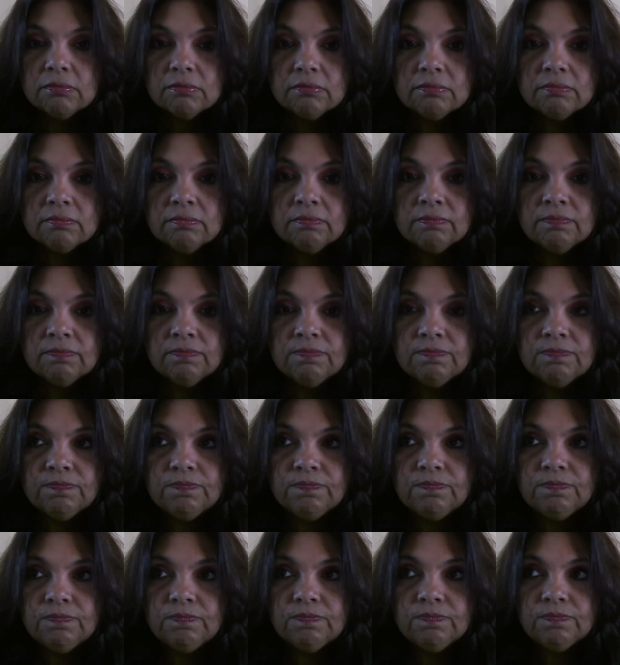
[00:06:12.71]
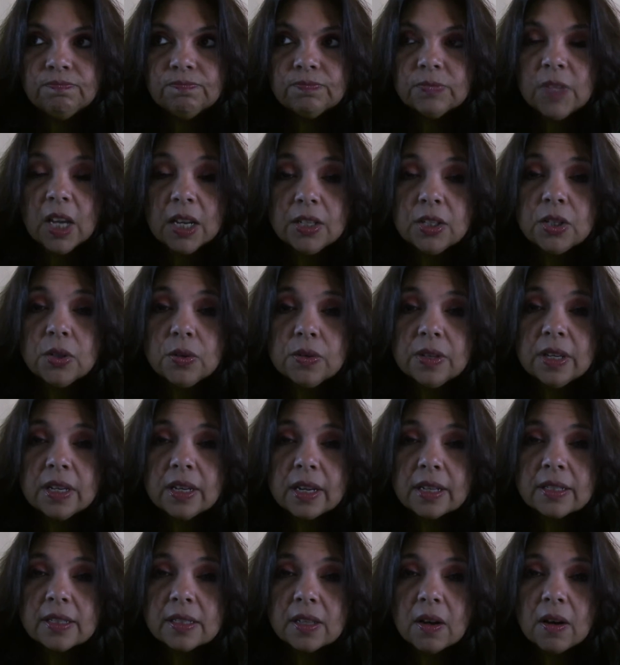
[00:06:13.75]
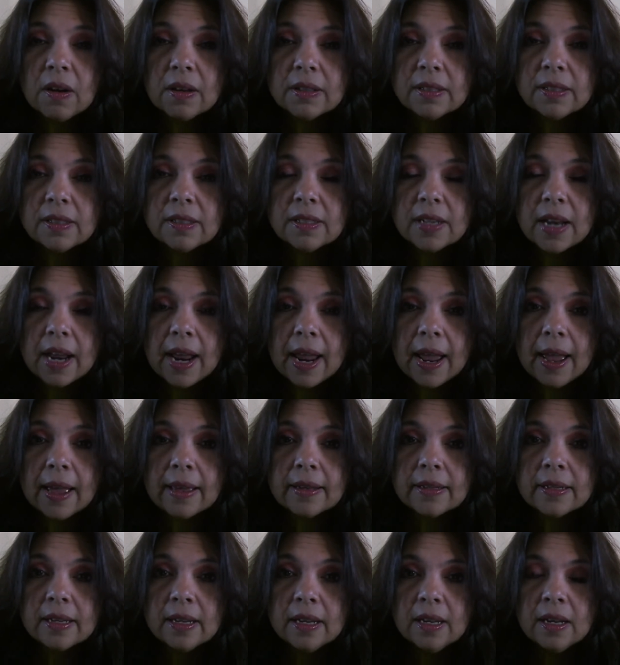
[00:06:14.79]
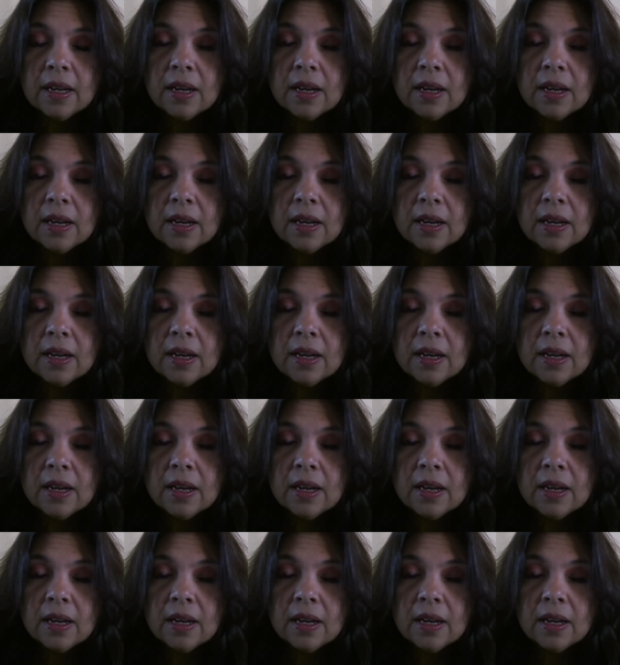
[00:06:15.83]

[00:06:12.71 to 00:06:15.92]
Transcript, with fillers: mm, I do think I saw a stat